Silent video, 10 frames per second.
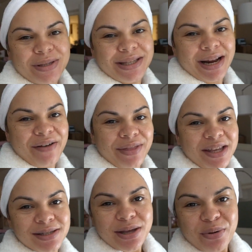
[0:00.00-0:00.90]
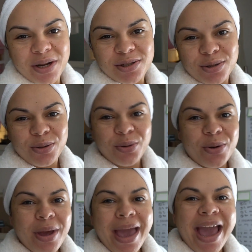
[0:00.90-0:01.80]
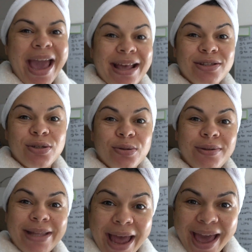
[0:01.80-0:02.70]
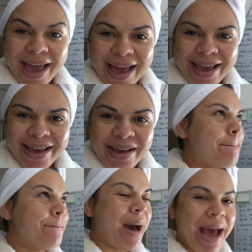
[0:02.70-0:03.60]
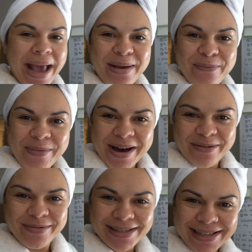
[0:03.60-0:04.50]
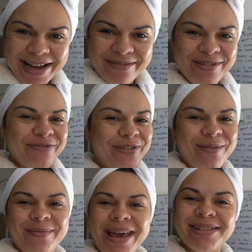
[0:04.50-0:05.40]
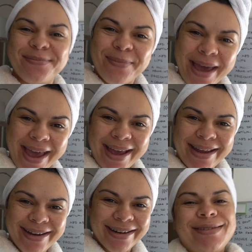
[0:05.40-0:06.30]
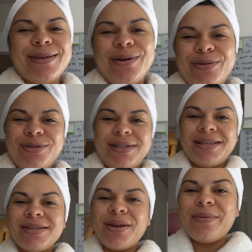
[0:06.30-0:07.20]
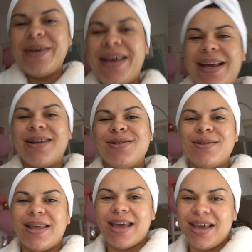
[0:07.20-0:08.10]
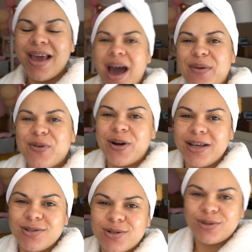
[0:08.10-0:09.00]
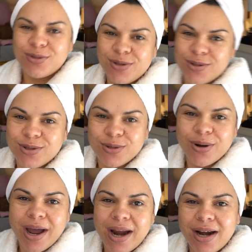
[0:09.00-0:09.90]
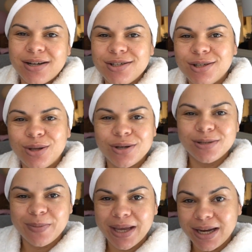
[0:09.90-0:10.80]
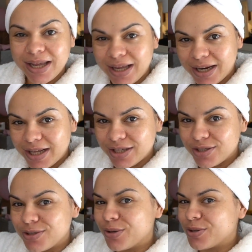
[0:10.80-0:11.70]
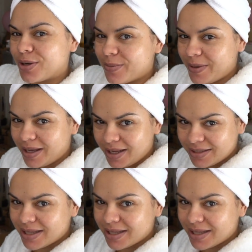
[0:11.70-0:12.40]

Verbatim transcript: We still have things that we need to do. And today, my mom is coming from Spain. So she's gonna be here today. I'm gonna introduce you to her. She doesn't speak any English, so it's gonna be